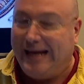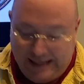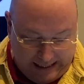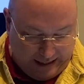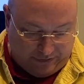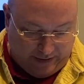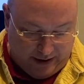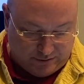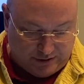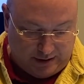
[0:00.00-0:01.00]

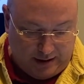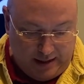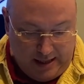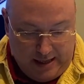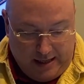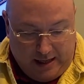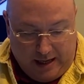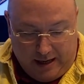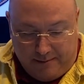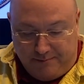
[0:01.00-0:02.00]
88,000.
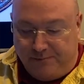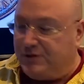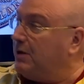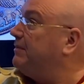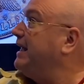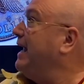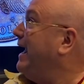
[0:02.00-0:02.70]
Um, jumping